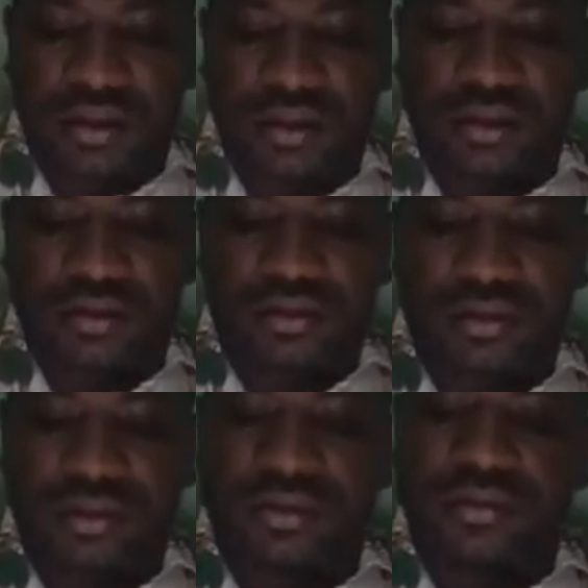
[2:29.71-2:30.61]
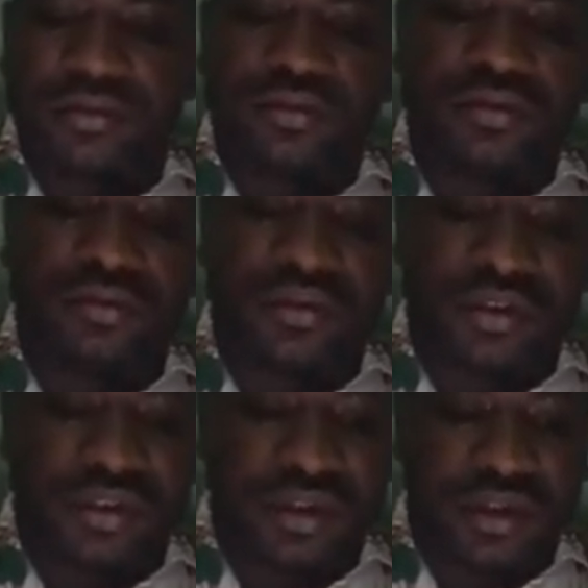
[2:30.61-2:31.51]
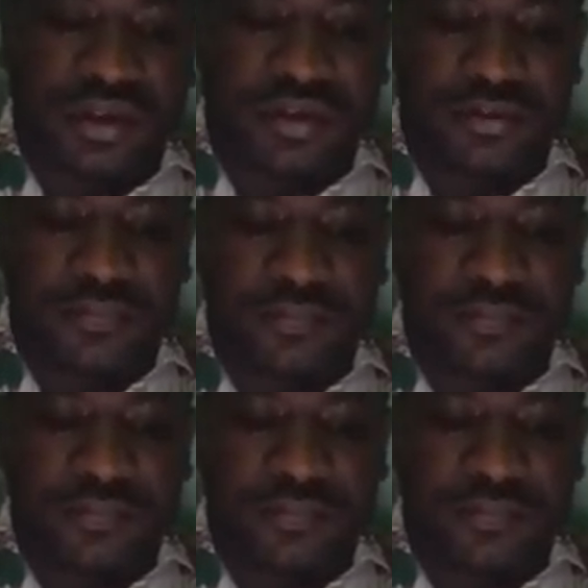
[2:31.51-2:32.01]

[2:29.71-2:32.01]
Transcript: into the skin.